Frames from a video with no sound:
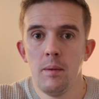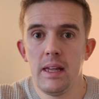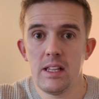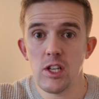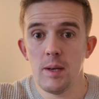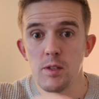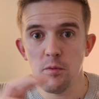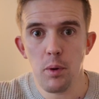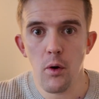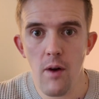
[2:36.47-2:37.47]
in terms
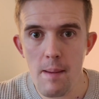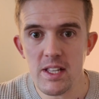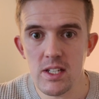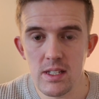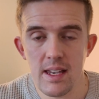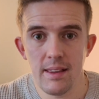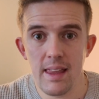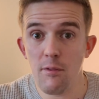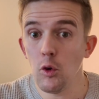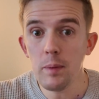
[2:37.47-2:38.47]
of parameters and
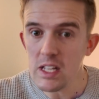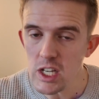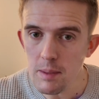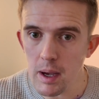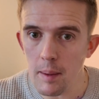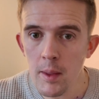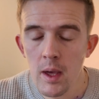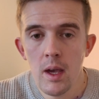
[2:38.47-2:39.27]
therefore be cheaper.